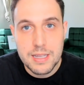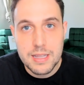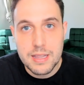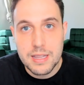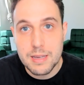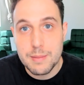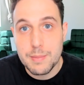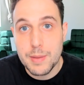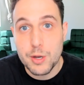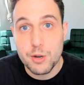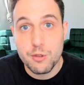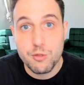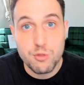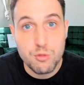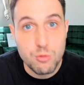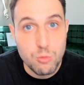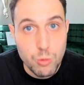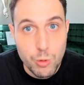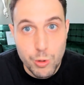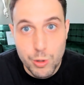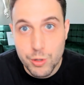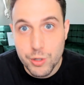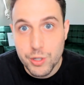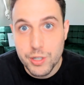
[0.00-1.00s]
the amount of
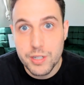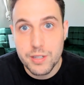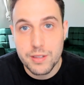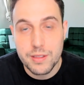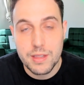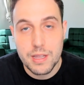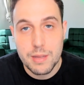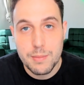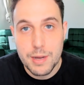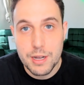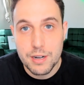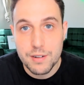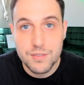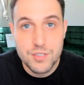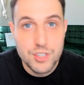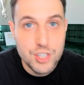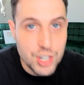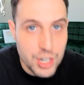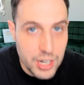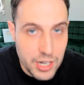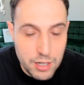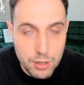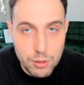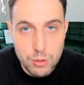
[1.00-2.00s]
work, the amount of
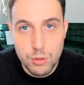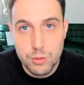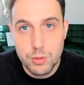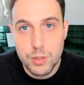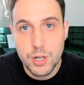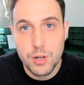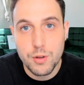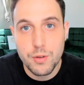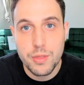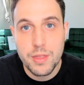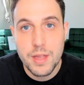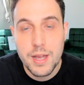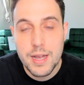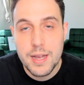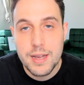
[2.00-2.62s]
channel growth,